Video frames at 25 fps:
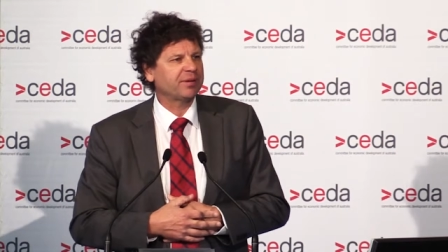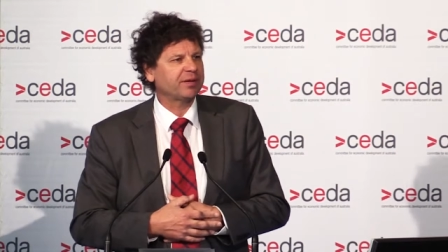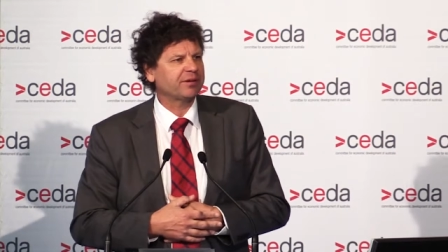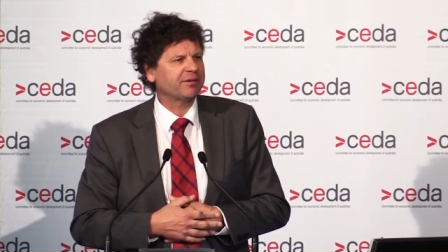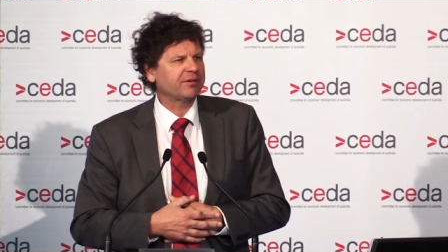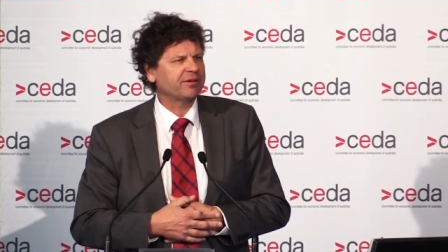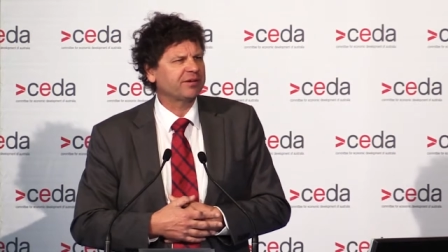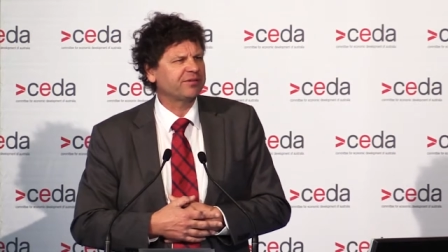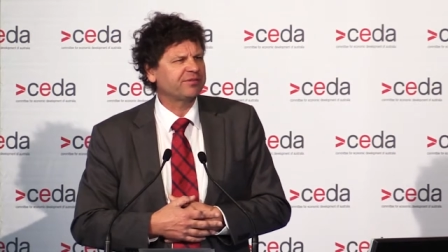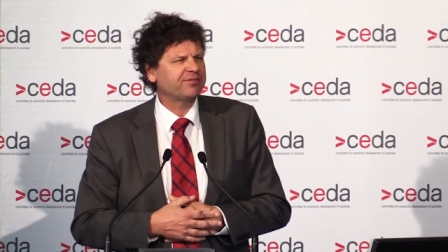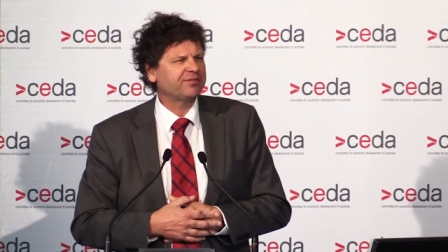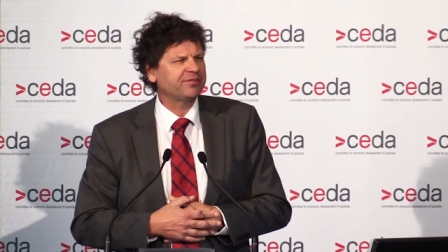
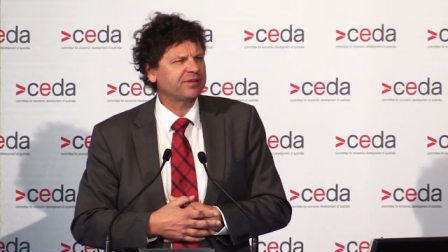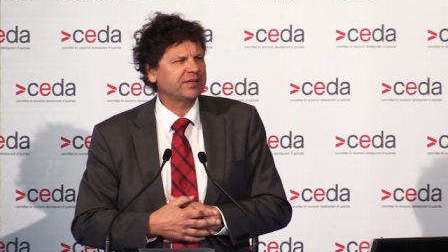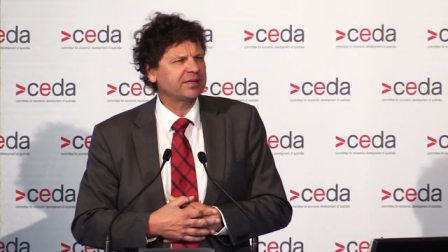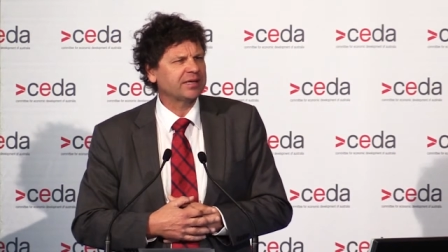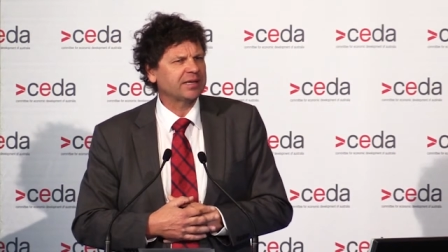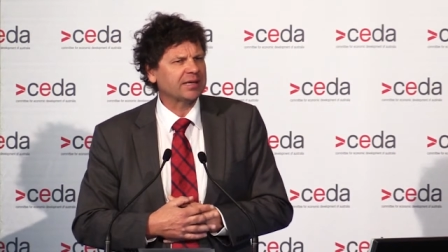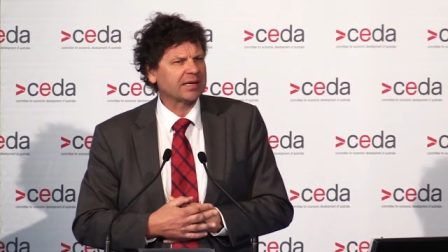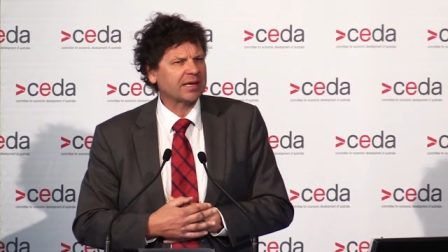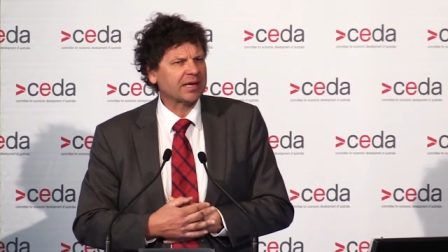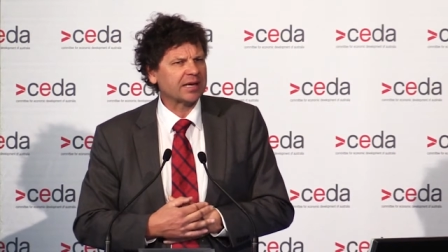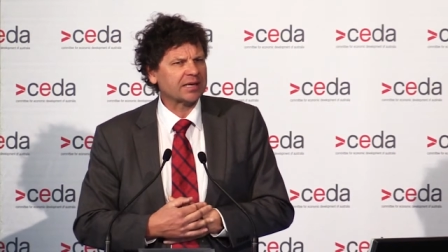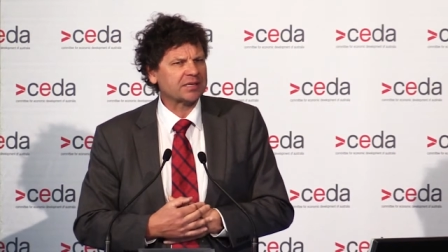period
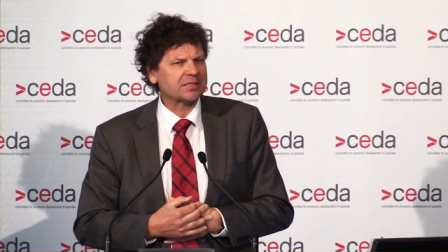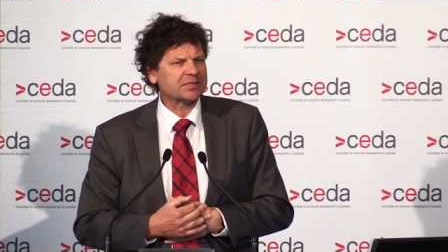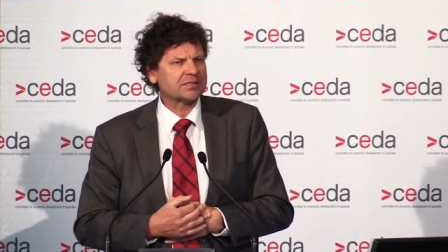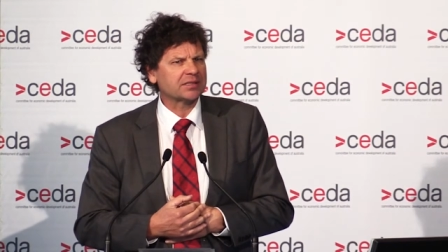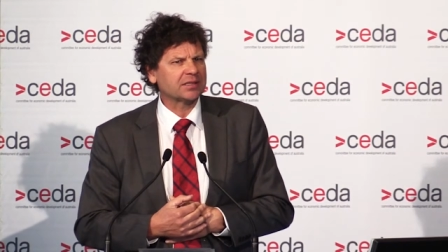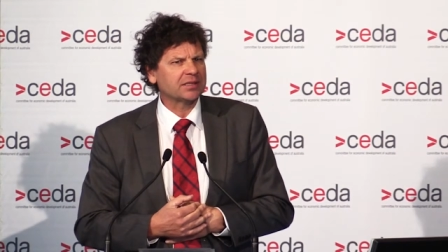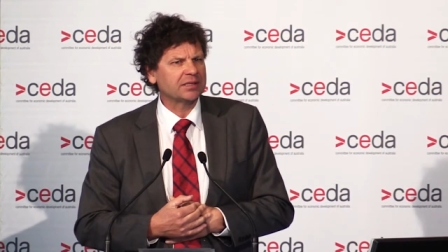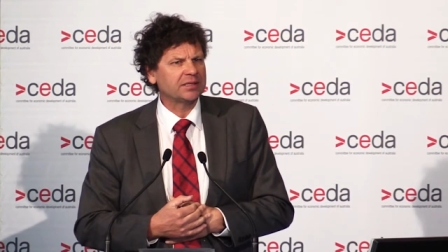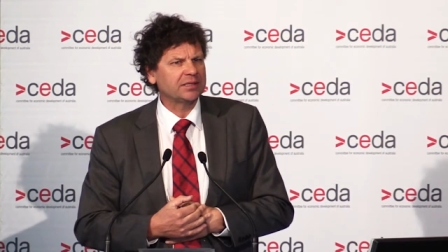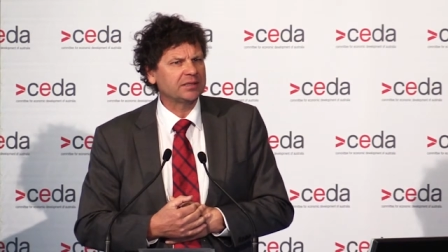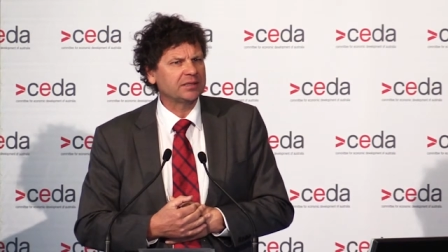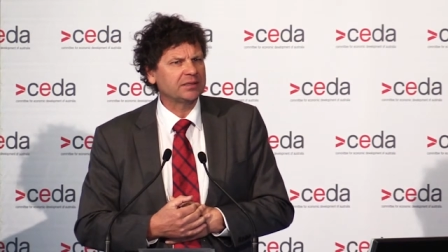feeling
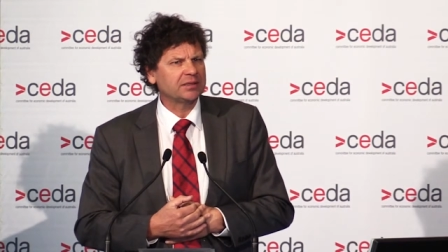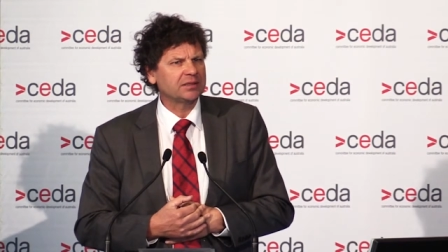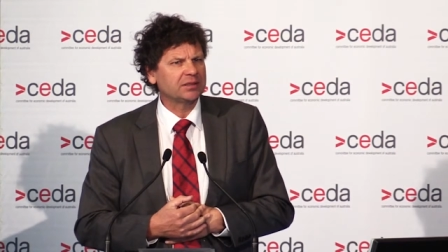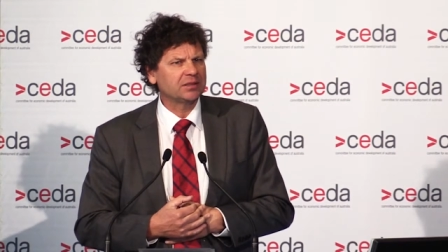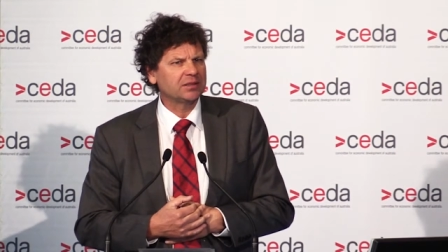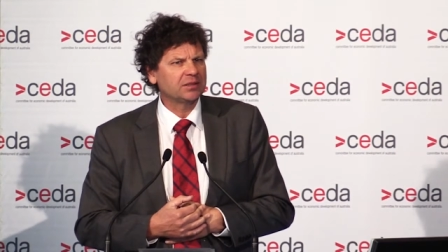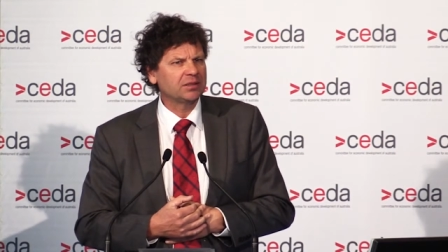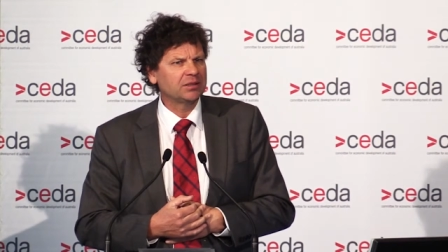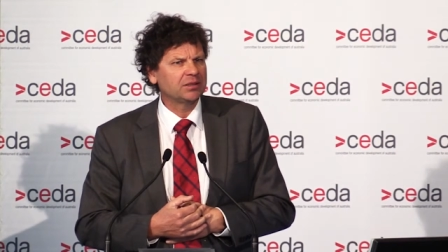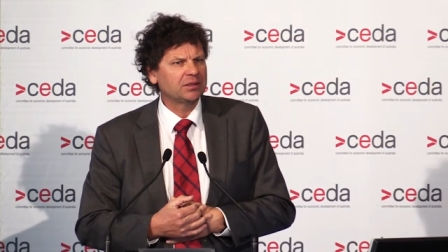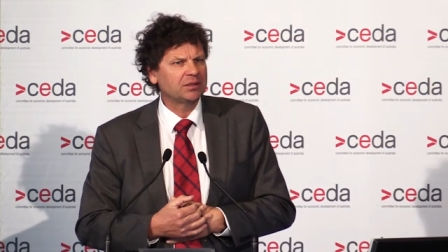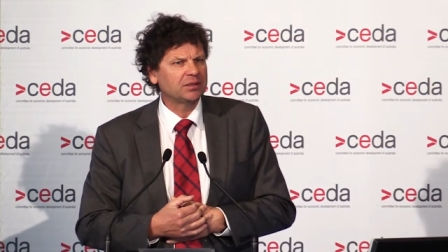actually
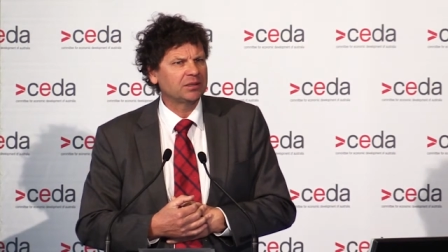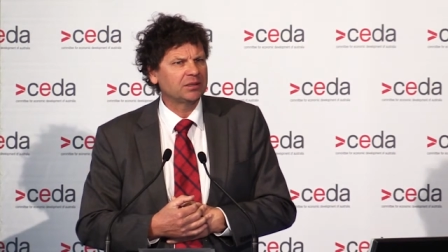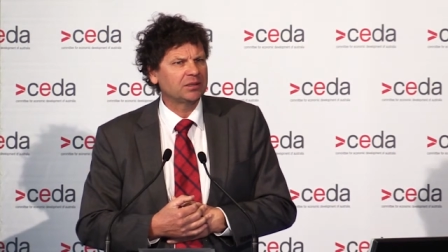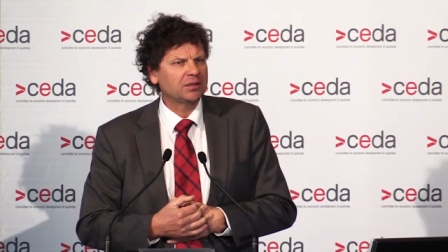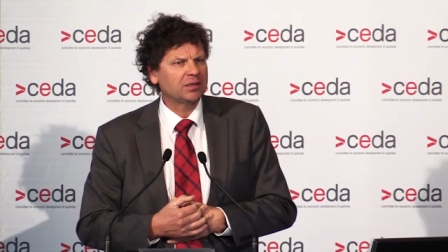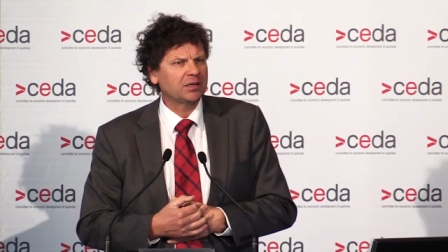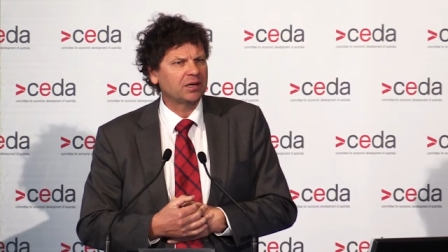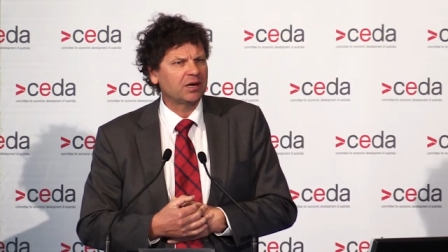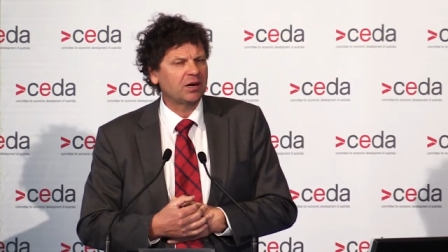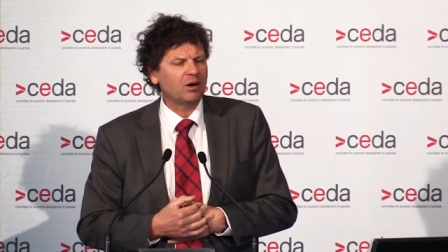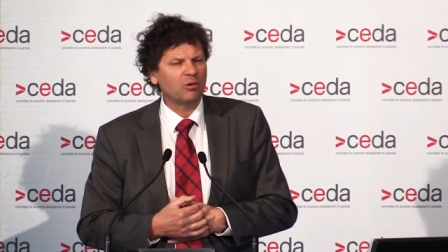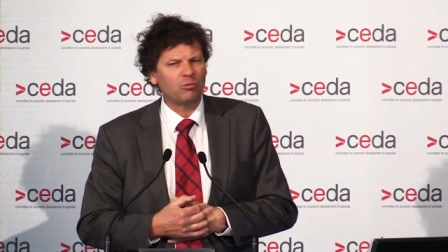
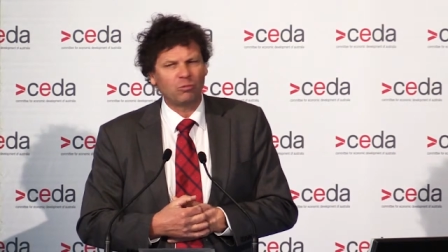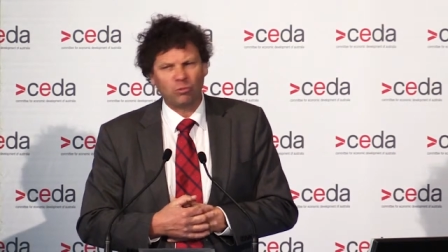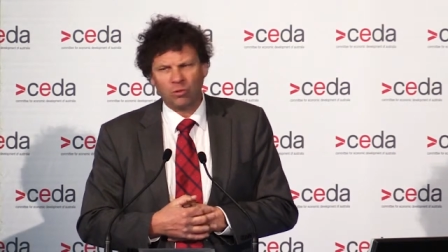a